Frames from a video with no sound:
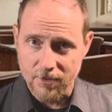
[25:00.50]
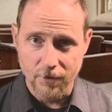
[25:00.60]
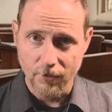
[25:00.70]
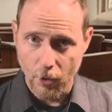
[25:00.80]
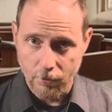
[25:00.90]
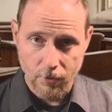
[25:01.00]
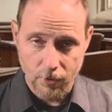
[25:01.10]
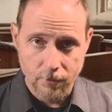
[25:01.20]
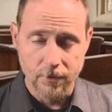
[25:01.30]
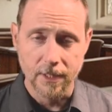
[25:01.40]
himself over
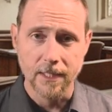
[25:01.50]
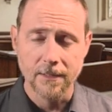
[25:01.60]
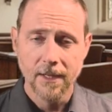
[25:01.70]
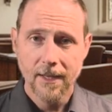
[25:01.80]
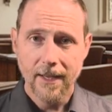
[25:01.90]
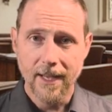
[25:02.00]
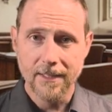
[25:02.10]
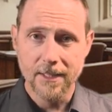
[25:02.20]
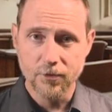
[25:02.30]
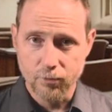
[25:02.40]
and over again.
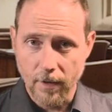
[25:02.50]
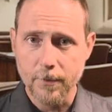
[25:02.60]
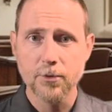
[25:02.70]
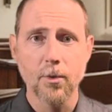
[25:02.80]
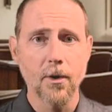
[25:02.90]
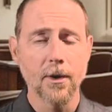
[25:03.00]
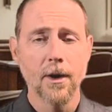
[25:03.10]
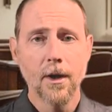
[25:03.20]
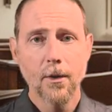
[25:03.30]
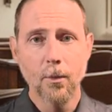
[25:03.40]
And his repertoire
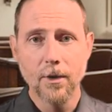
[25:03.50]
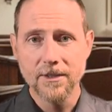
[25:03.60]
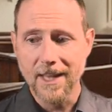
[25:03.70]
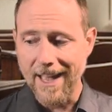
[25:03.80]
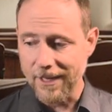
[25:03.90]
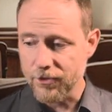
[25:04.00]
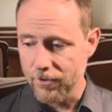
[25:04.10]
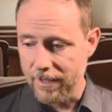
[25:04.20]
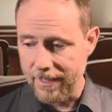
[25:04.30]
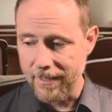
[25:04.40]
was
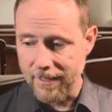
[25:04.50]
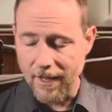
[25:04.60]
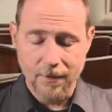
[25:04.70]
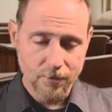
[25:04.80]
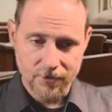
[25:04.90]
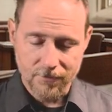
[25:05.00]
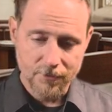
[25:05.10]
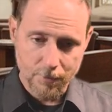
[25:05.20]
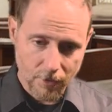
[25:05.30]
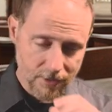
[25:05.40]
actually, and I was
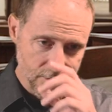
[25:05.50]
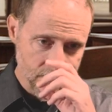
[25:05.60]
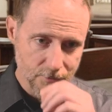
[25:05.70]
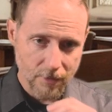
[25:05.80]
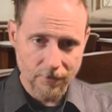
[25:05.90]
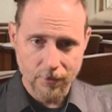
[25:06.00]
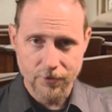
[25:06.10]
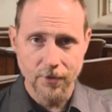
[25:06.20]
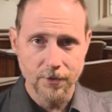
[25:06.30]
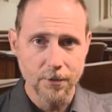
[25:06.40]
surprised at this when I first
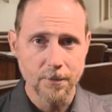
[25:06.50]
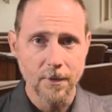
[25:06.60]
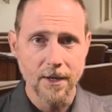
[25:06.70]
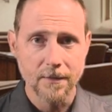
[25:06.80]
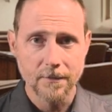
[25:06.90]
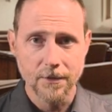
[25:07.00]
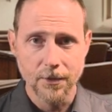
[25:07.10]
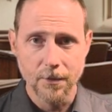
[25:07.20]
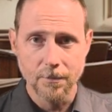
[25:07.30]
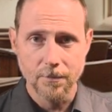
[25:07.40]
started doing my,
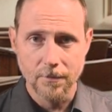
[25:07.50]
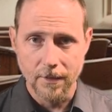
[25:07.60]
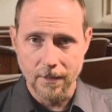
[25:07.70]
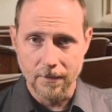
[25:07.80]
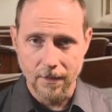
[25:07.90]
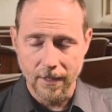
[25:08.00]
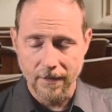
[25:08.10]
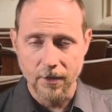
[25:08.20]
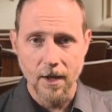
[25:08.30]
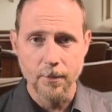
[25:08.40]
you know, uh, I
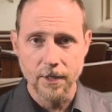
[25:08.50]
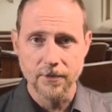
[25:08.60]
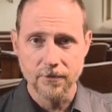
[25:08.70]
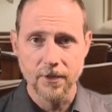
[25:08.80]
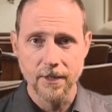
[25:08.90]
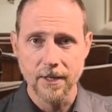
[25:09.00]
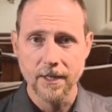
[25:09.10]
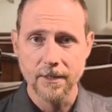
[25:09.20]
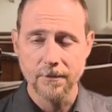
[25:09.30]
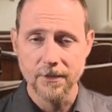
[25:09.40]
have a comprehensive study that
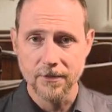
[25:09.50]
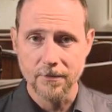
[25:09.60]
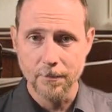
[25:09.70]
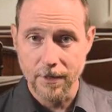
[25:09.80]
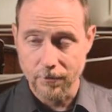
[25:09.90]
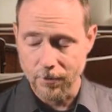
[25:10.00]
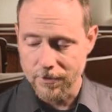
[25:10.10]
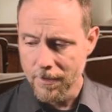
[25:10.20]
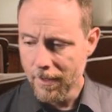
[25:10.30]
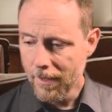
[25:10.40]
I did of his metaphors.